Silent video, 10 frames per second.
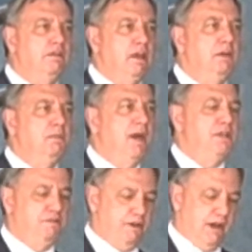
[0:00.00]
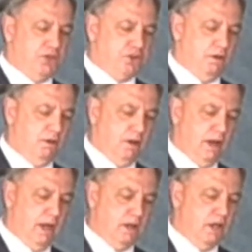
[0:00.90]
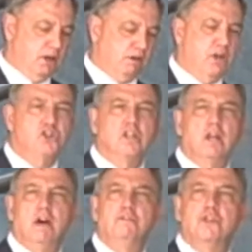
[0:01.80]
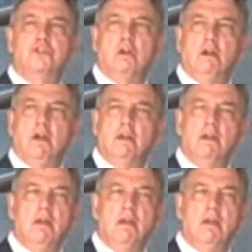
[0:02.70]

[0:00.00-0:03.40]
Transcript: the manufacture and integration of the turret,